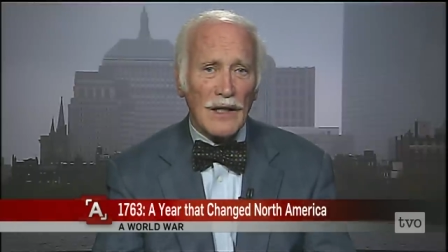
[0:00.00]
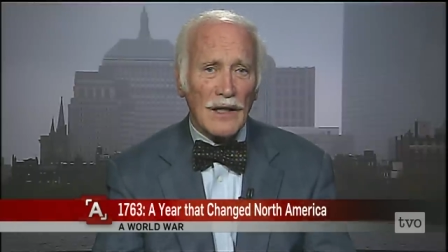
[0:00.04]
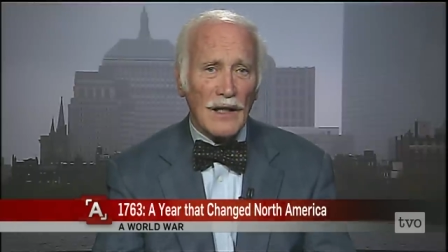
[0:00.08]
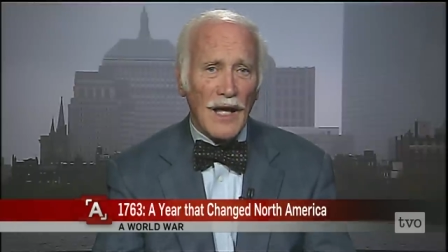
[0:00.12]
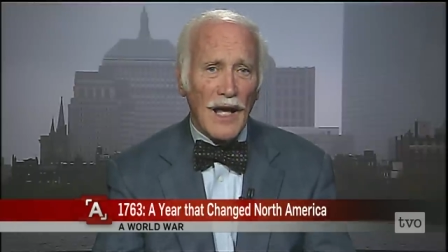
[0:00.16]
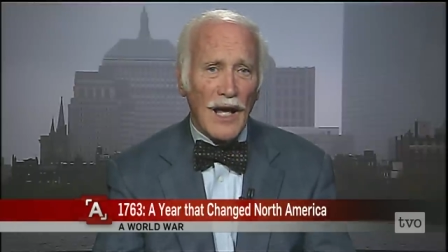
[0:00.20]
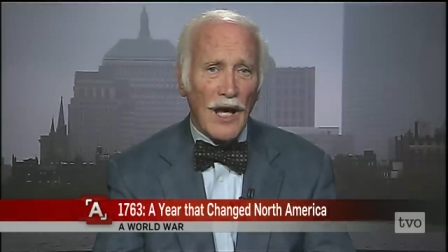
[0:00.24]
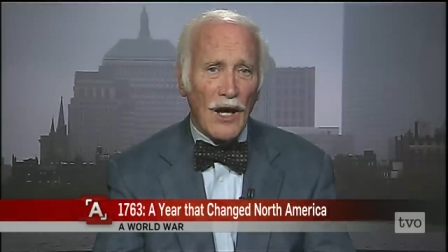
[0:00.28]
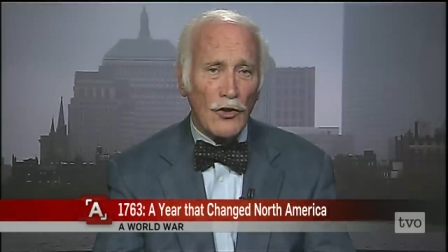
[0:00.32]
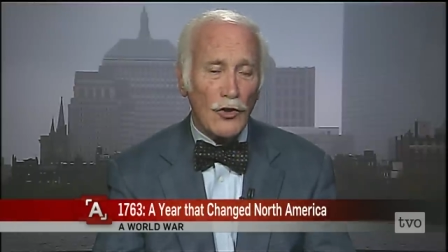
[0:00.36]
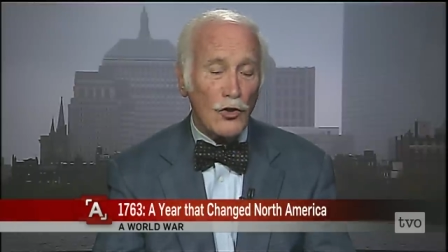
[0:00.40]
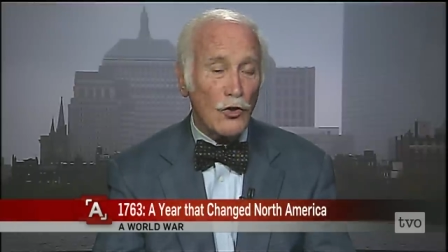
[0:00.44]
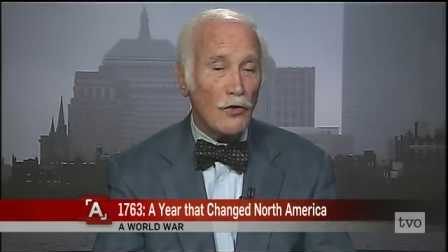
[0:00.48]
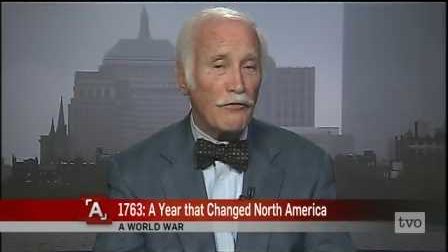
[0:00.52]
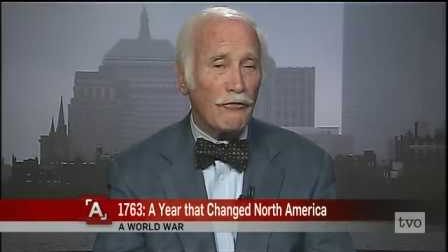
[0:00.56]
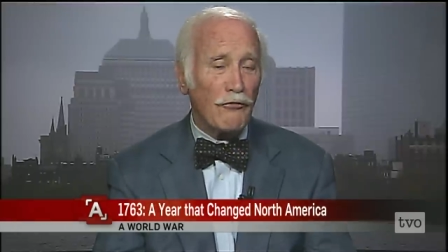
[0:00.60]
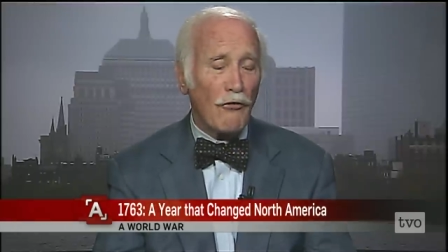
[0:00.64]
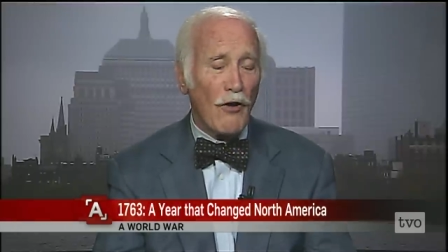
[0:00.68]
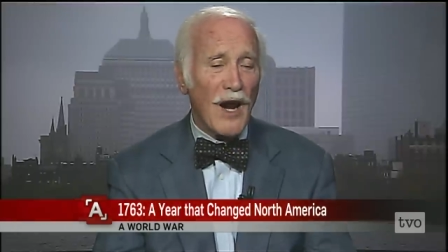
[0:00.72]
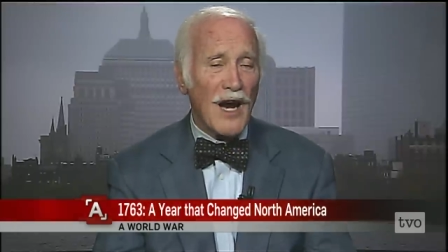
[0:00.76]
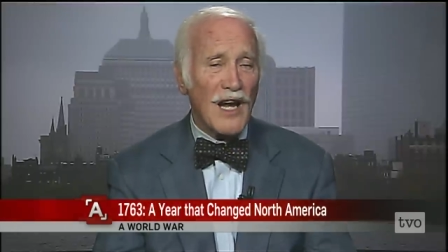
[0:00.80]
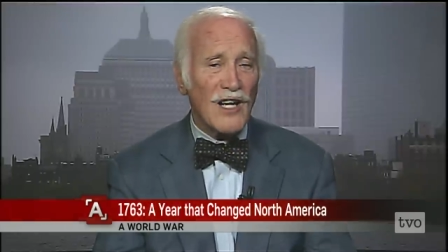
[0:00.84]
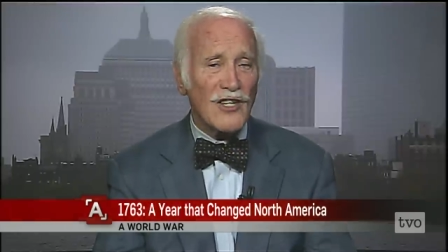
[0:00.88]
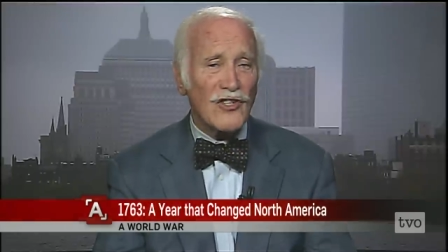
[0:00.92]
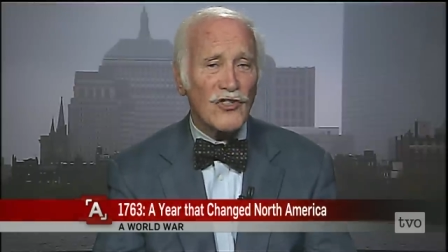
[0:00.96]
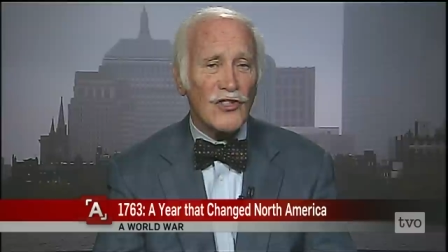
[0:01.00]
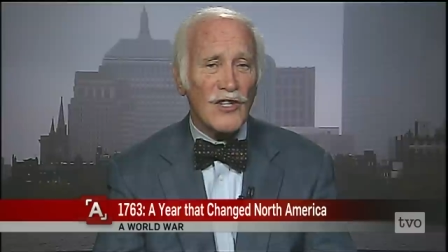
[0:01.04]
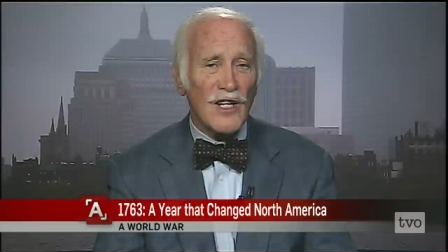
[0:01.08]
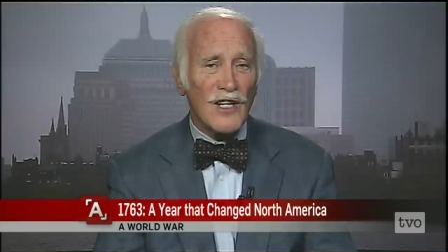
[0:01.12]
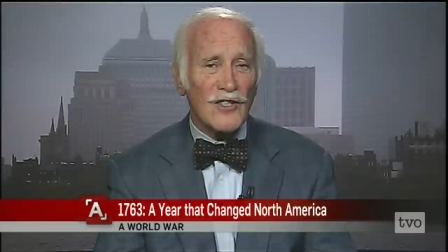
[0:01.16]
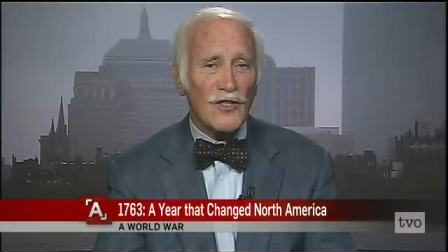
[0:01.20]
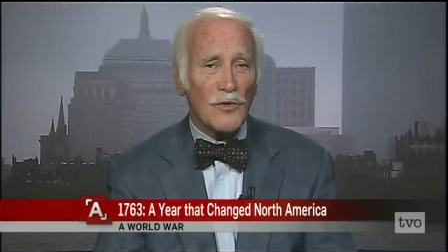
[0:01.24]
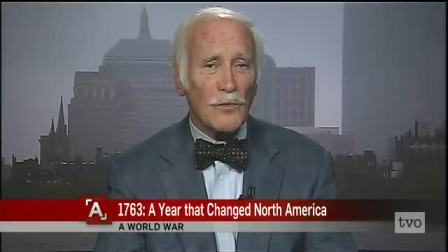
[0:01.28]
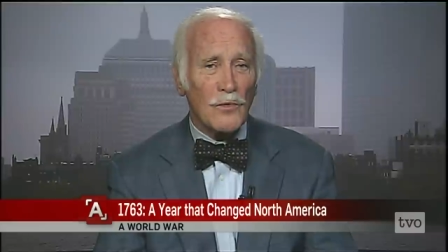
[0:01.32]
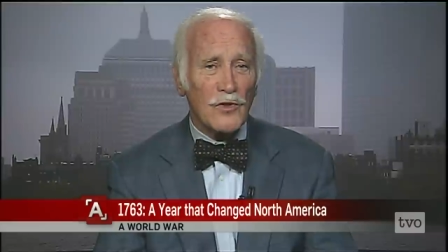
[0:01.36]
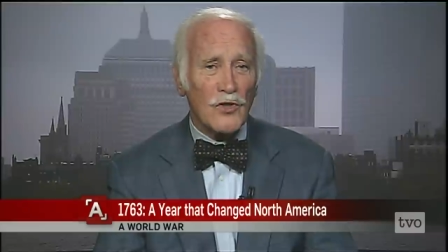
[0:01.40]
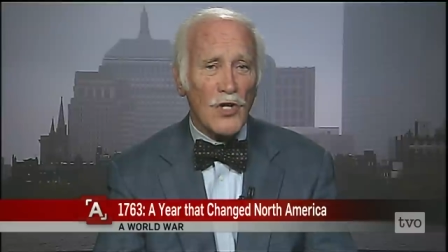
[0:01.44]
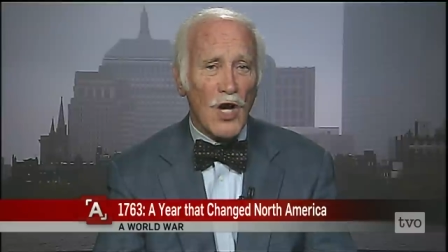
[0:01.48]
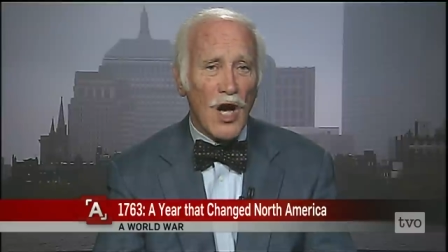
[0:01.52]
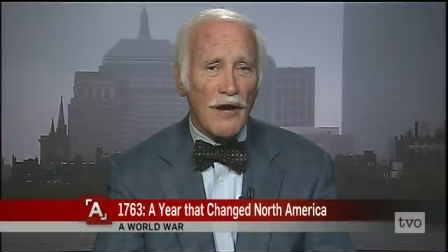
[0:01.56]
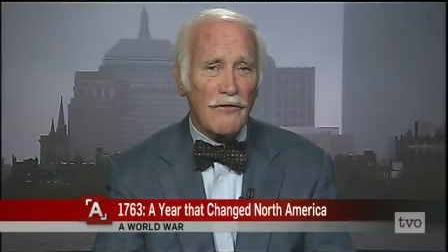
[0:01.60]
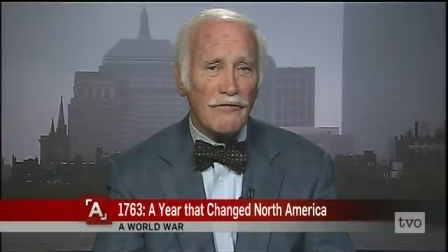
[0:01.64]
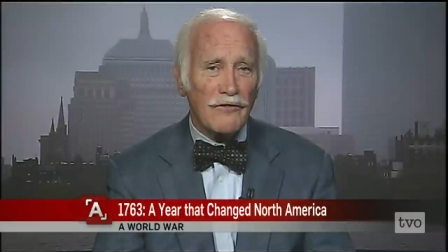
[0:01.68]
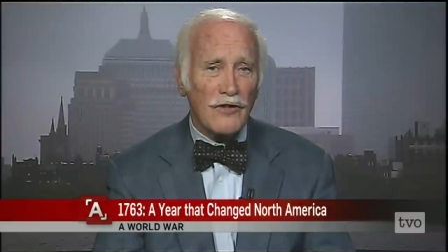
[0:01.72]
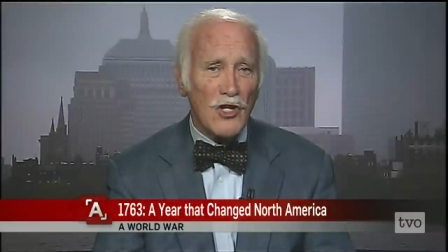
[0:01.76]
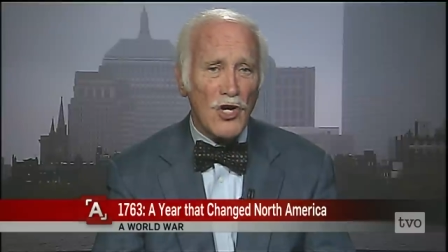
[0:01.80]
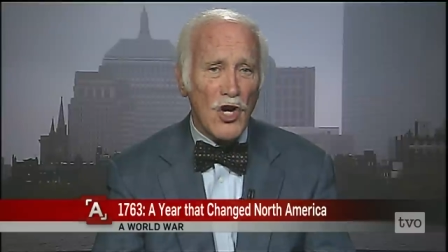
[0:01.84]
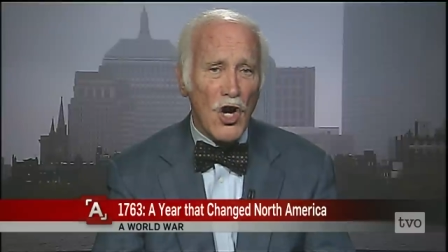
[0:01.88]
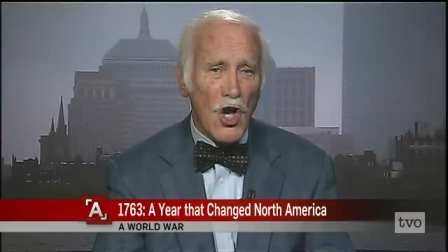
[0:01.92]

uh, New France, as it was often